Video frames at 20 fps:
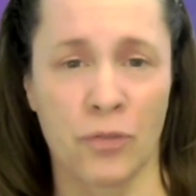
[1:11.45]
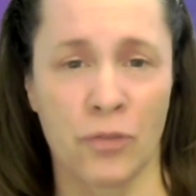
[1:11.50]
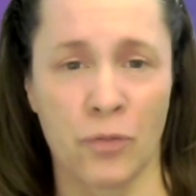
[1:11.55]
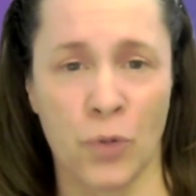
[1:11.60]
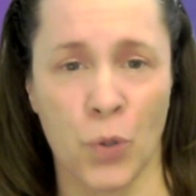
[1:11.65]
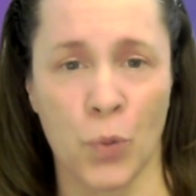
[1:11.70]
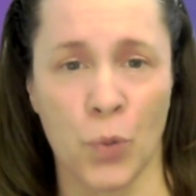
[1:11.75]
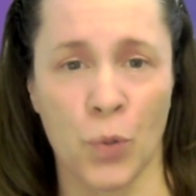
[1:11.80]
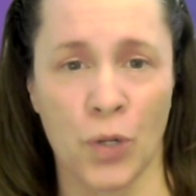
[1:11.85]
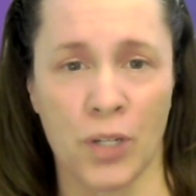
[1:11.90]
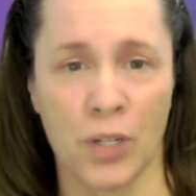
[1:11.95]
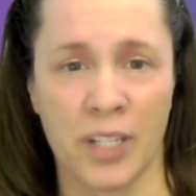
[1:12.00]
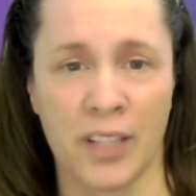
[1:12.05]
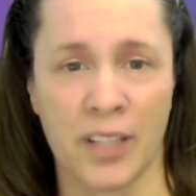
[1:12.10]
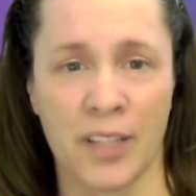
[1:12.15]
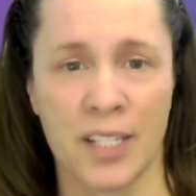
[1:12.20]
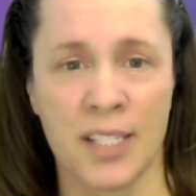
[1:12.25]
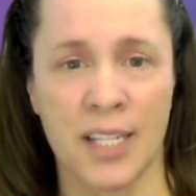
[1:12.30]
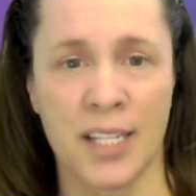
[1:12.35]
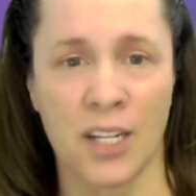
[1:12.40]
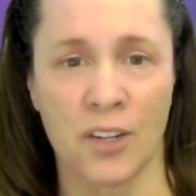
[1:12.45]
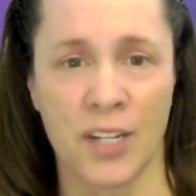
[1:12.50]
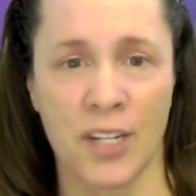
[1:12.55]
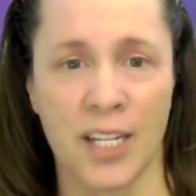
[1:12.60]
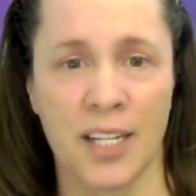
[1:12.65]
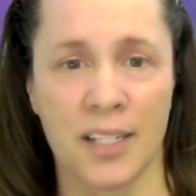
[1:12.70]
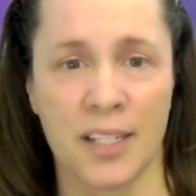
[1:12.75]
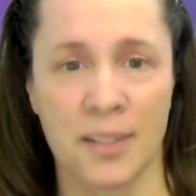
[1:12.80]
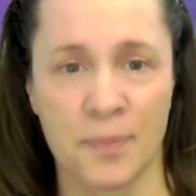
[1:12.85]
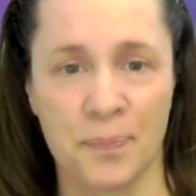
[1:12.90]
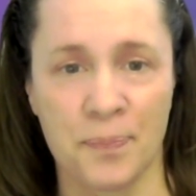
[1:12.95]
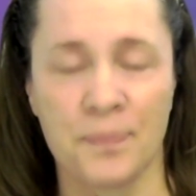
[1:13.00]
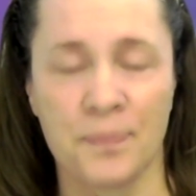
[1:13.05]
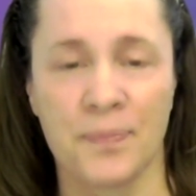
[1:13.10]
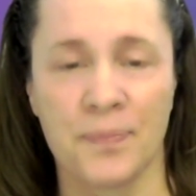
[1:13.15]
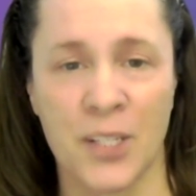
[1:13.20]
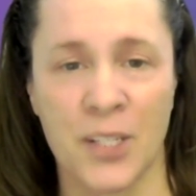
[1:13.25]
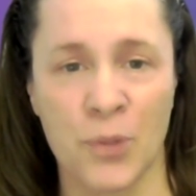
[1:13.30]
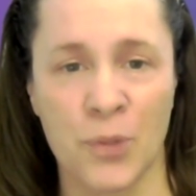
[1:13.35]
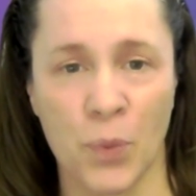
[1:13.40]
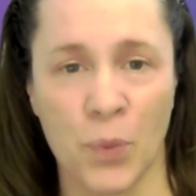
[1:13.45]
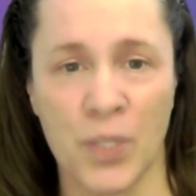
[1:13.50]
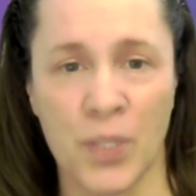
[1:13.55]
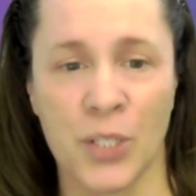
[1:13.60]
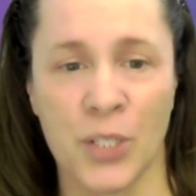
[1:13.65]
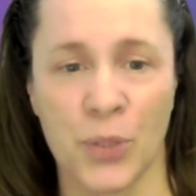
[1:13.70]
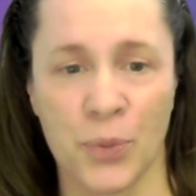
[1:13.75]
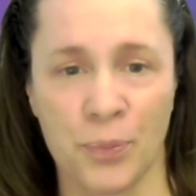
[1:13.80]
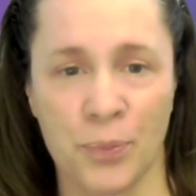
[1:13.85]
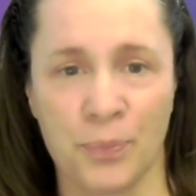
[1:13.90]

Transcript: forward in this area. That's what we do.